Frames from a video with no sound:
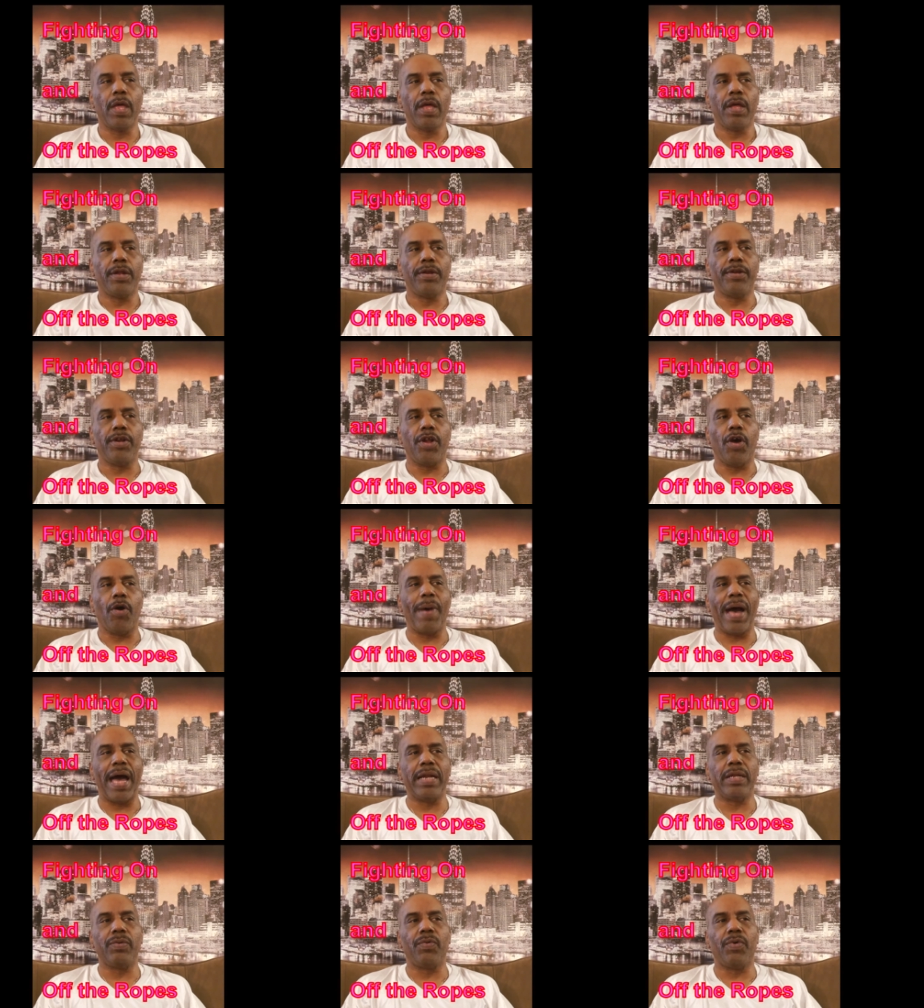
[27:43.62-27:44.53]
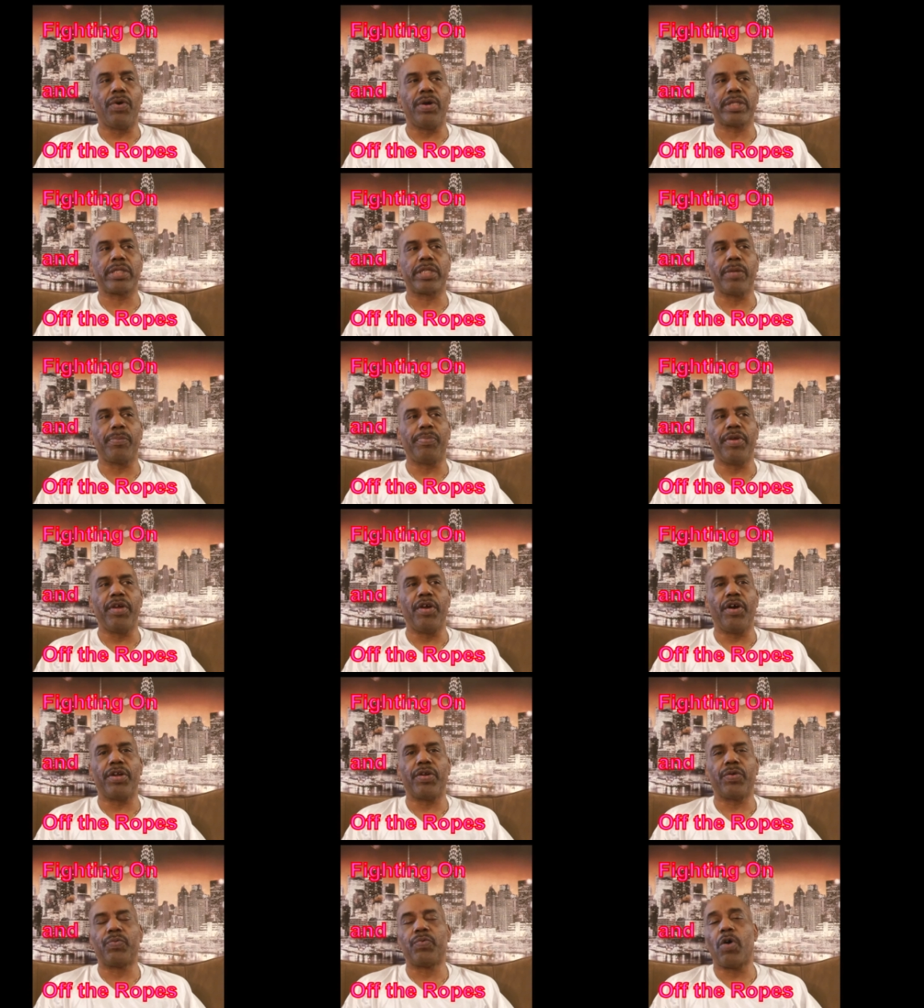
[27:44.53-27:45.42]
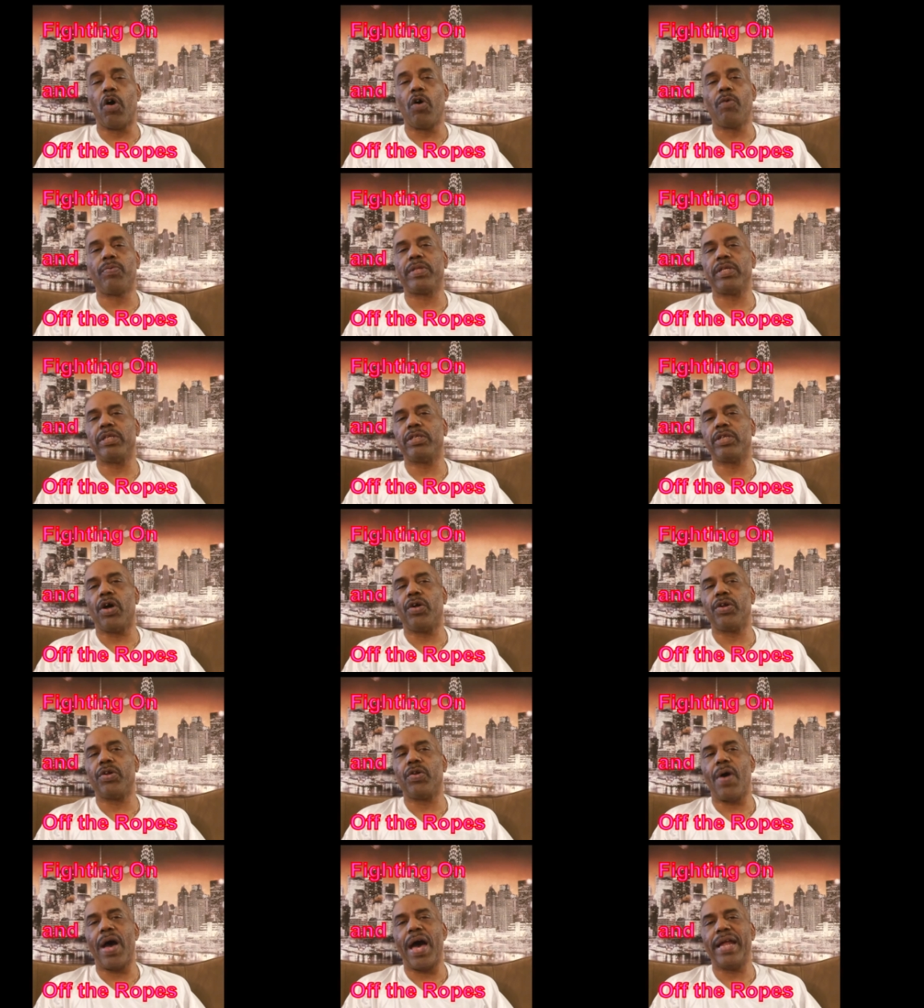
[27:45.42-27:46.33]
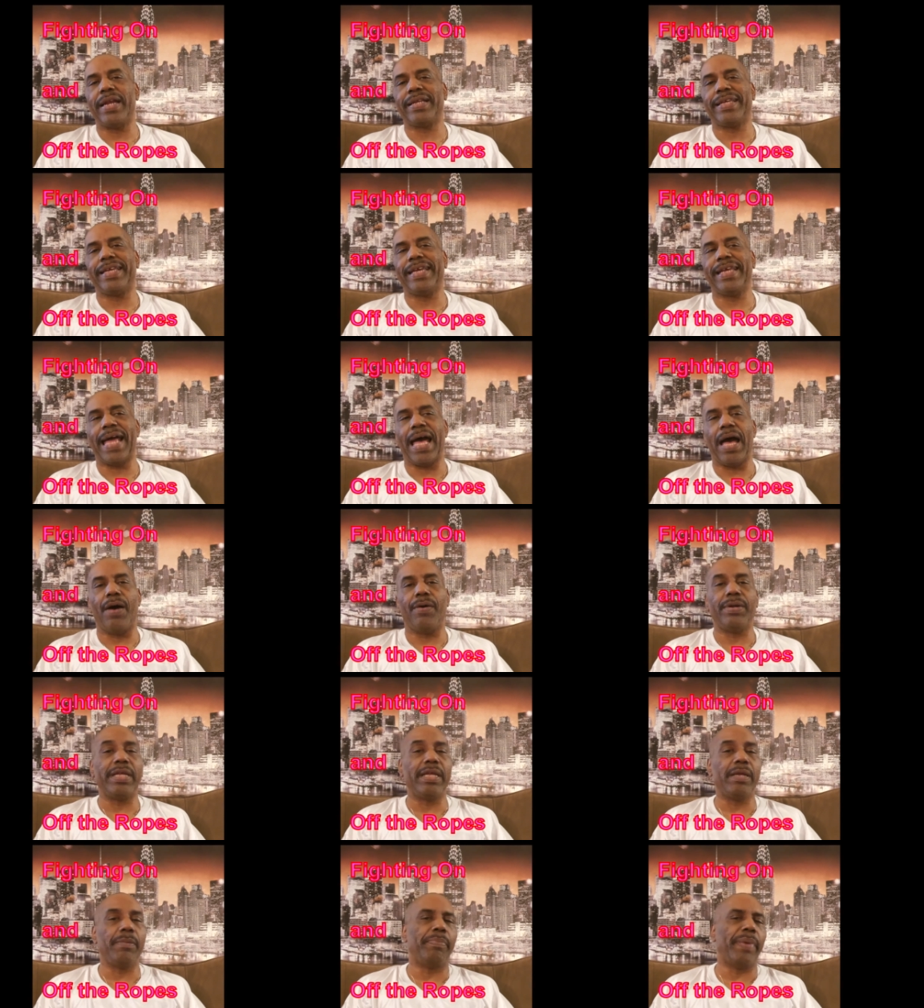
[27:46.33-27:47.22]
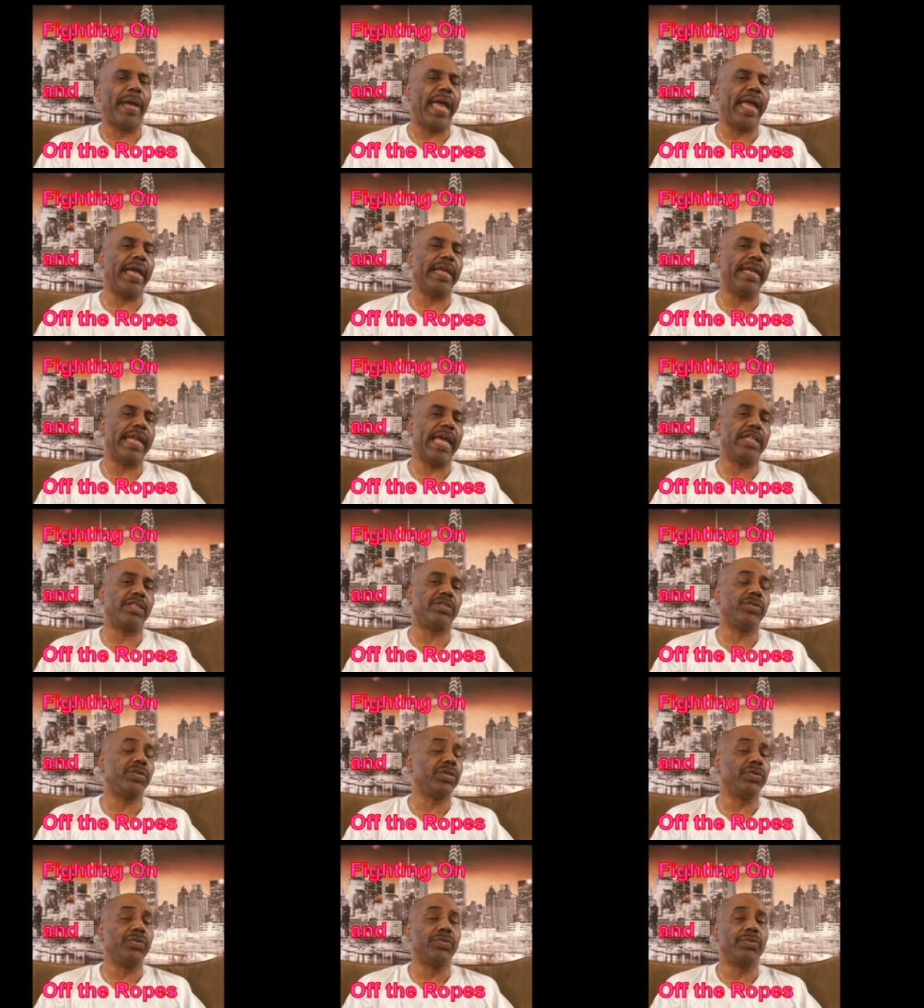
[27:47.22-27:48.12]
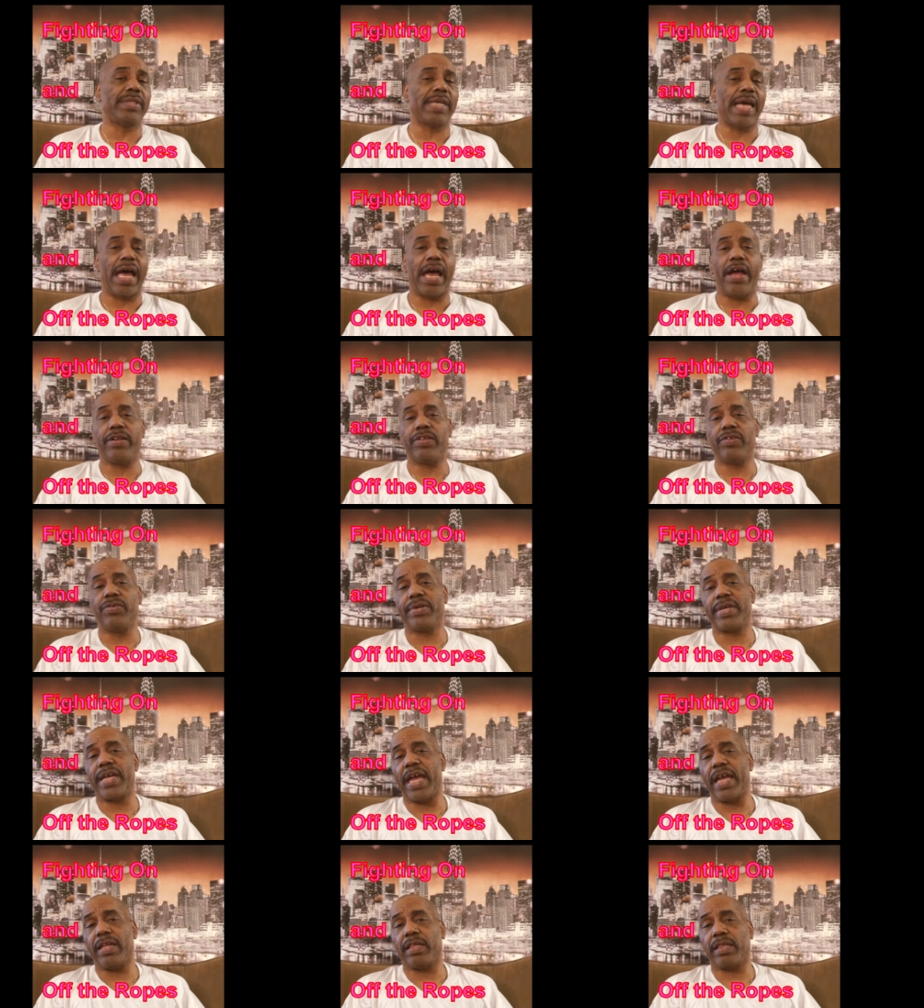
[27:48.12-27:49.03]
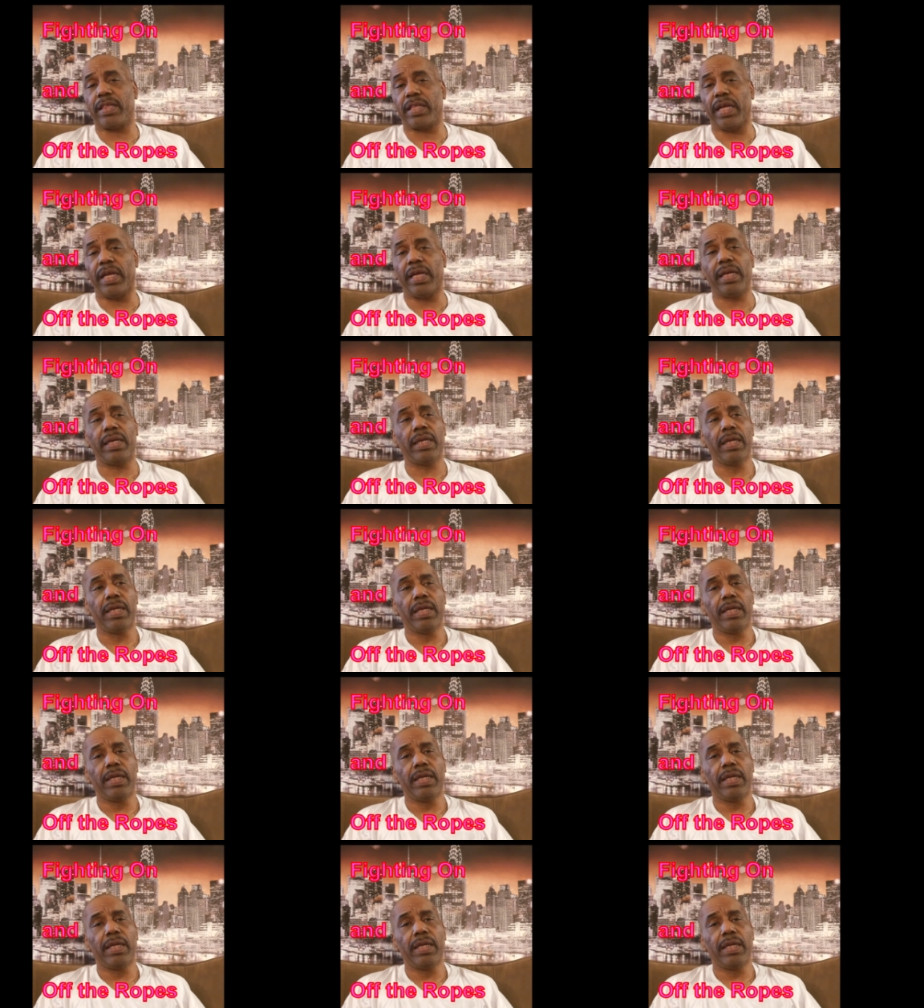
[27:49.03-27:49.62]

Nobody wants to be on the ropes and don't know how to get out. He banging at you and you tired, you can't think.